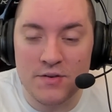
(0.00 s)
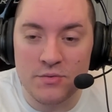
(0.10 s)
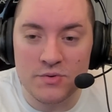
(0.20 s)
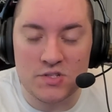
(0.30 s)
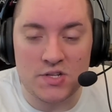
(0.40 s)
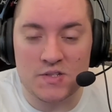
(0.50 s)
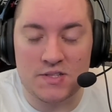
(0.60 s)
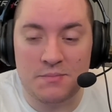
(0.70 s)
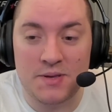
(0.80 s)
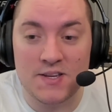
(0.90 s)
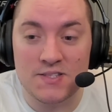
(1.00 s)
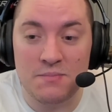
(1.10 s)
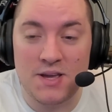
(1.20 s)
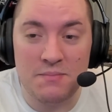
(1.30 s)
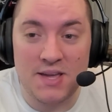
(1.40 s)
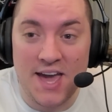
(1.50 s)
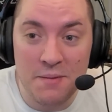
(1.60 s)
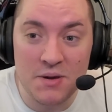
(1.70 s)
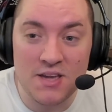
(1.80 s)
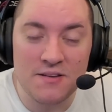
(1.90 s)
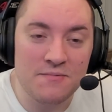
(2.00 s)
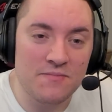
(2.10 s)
It was just because it made me happy.